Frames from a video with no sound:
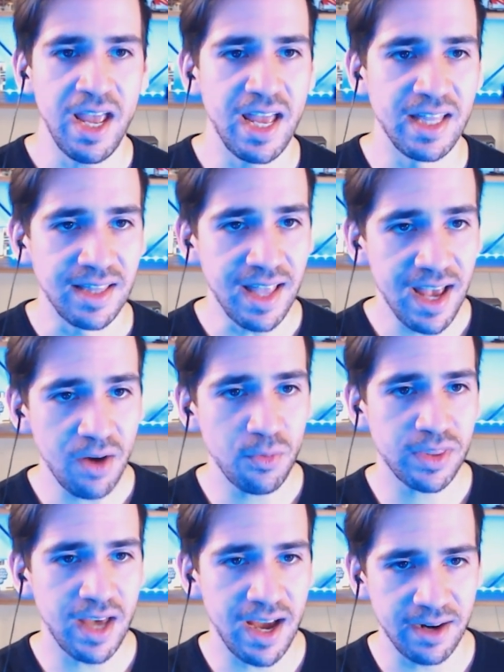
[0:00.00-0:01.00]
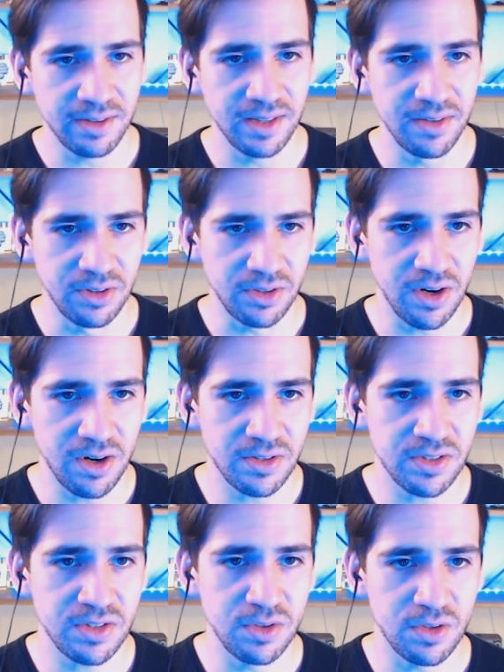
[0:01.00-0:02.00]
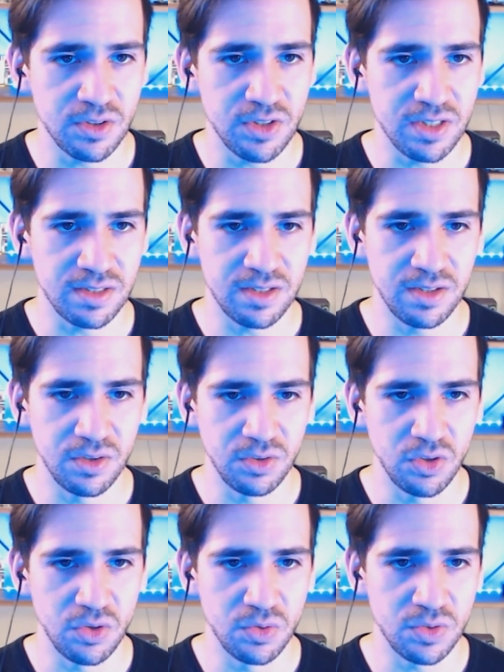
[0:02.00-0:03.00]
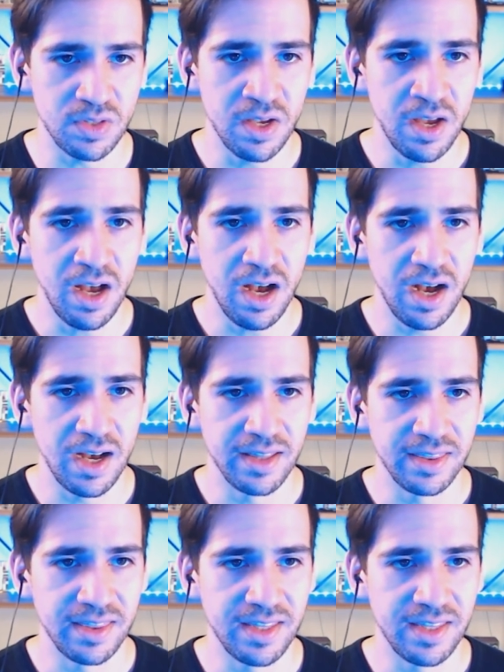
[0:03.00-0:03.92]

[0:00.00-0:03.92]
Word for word: and now with higher level guards you could just you know use uh,